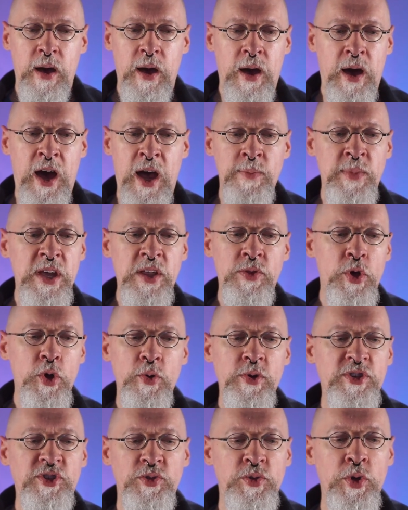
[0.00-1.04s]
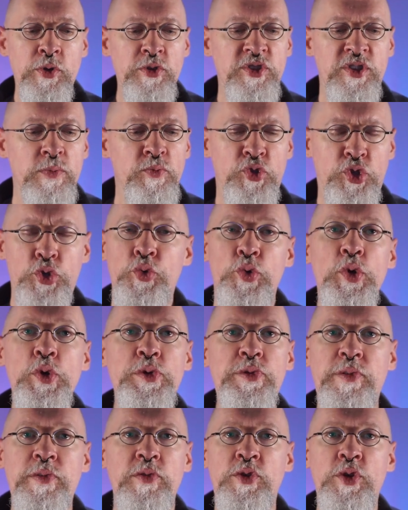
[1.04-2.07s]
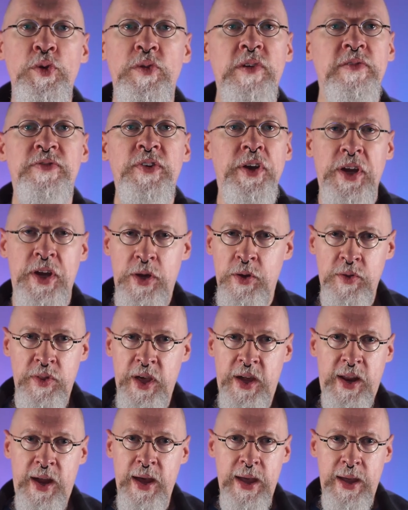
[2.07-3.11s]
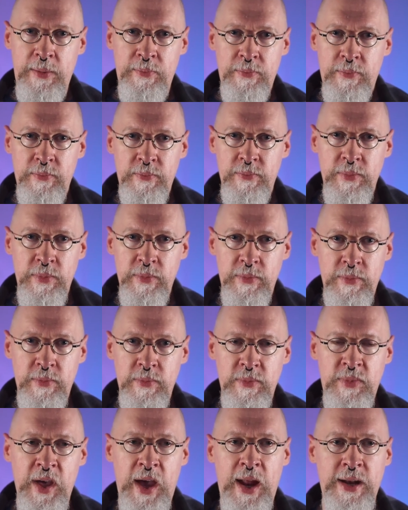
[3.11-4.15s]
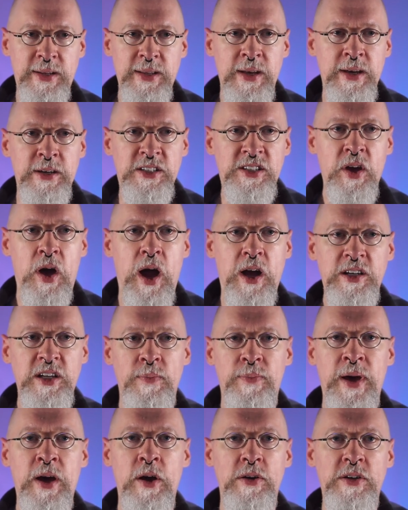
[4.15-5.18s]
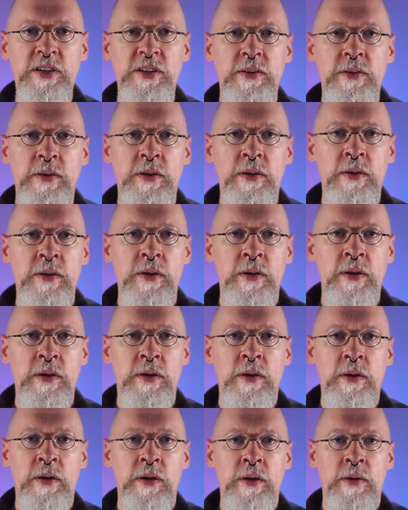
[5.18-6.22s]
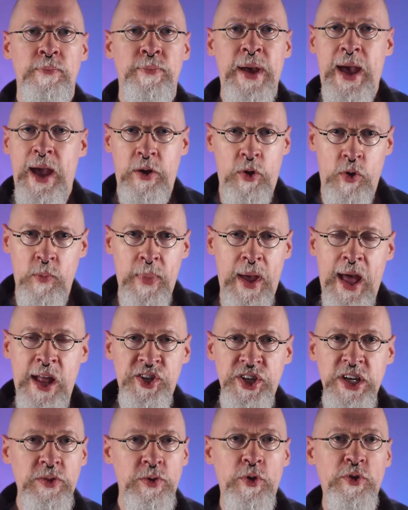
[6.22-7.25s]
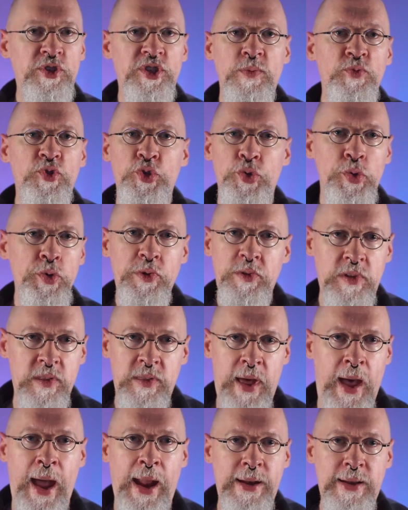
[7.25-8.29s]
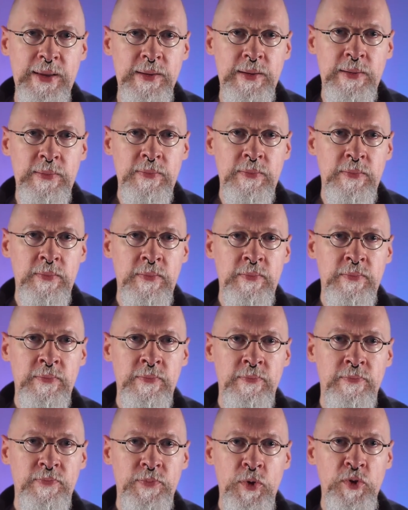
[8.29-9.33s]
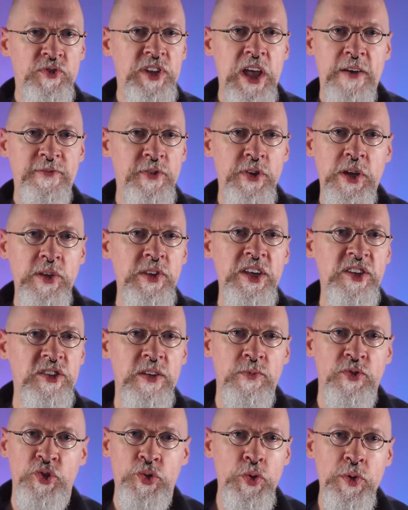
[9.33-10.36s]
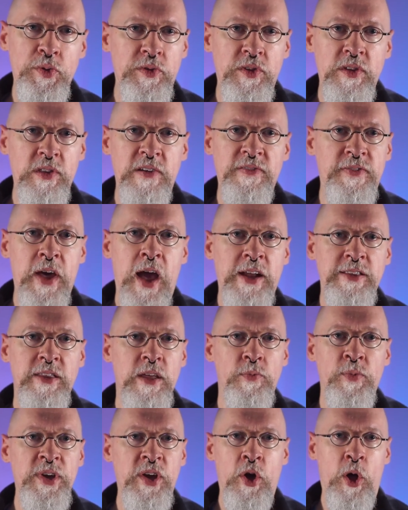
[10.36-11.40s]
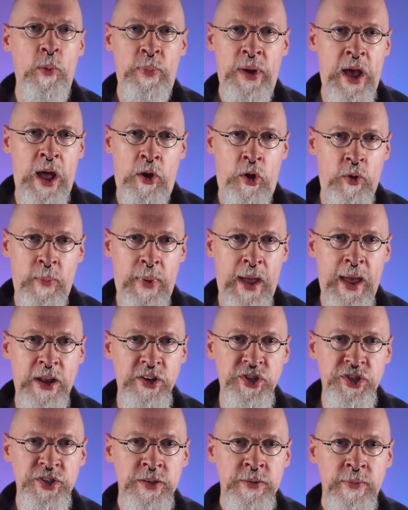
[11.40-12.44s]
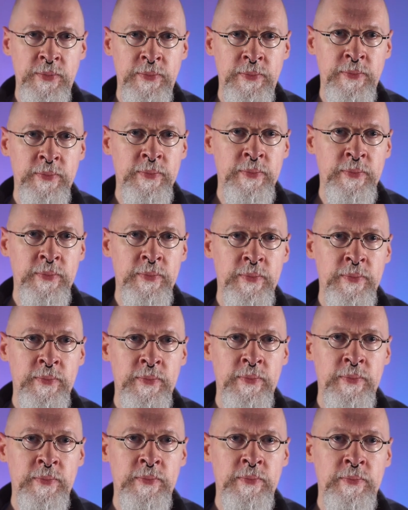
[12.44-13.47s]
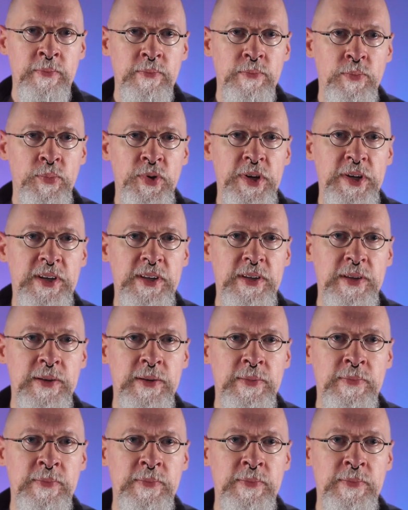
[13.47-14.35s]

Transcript: I mean, there is there's some truth to the video that I that uh, talked about pattern matching. There's some truth to that. There's definitely some truth to the fact that we all pattern match, but